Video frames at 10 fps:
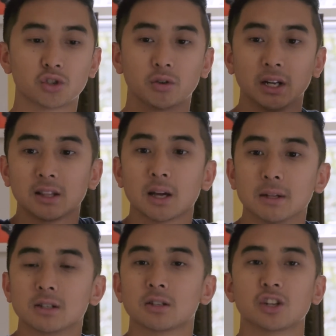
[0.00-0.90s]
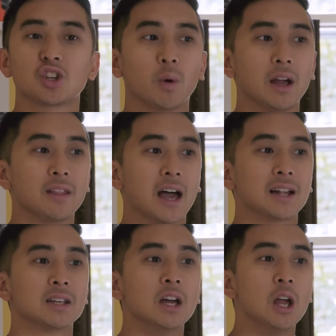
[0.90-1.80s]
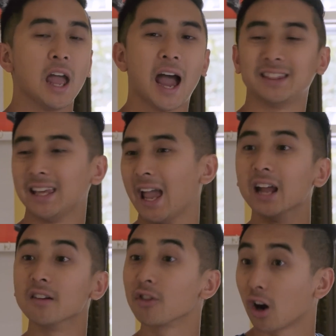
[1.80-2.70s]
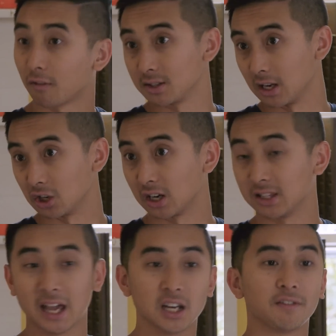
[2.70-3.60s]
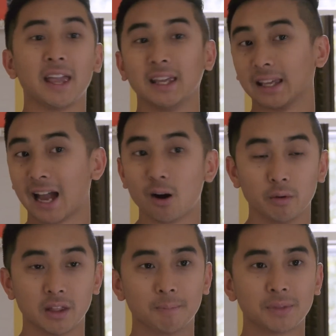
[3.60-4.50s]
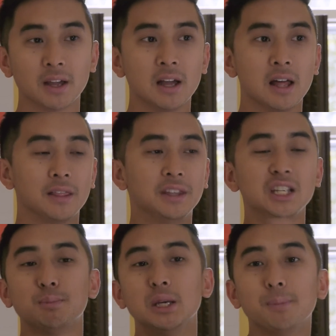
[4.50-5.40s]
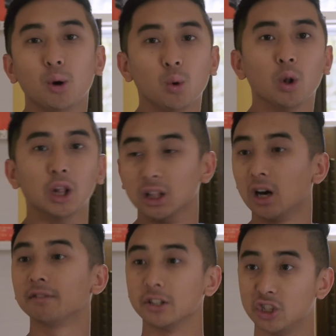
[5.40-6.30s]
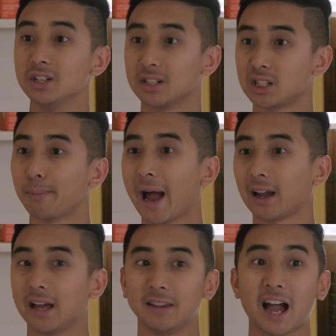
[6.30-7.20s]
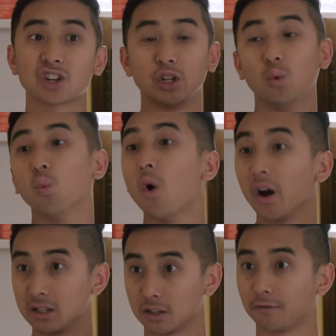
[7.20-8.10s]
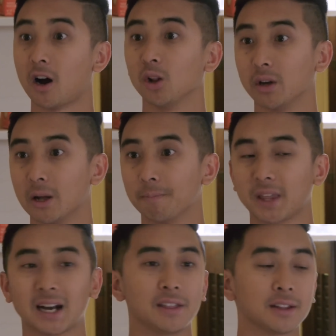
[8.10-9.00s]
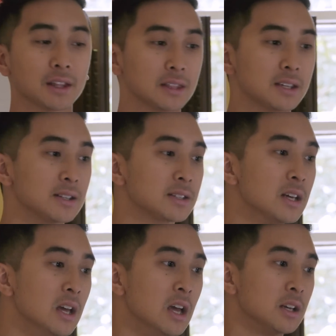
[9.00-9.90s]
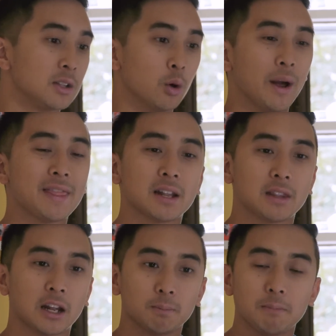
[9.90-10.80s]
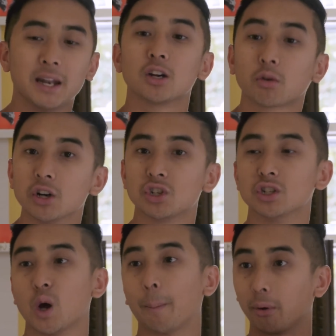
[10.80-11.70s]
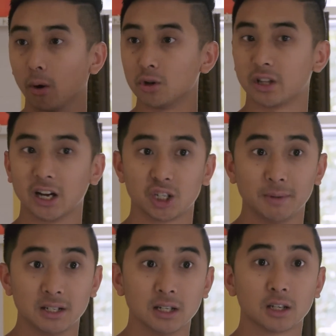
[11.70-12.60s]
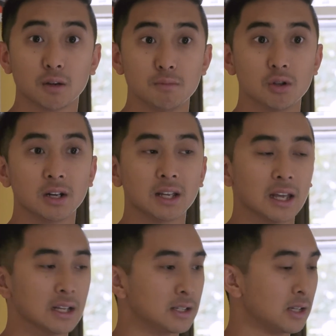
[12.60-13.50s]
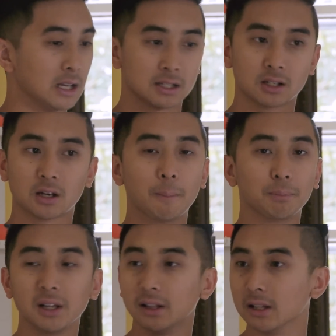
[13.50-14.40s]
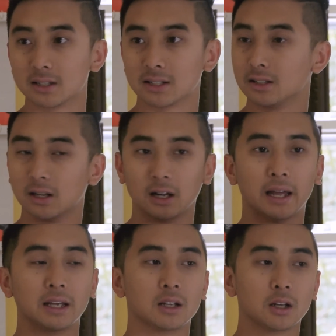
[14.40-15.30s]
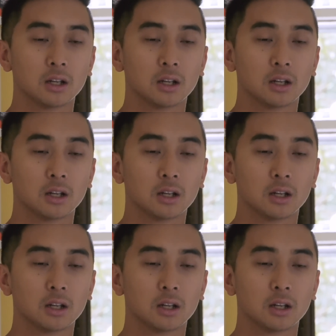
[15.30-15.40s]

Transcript: treated them in such a way that at the end of the conversation, at the end of hanging out with them, these people loved Jesus back and they actually wanted to follow him. And I think that this is the way that many Christians approach the LGBT community is completely like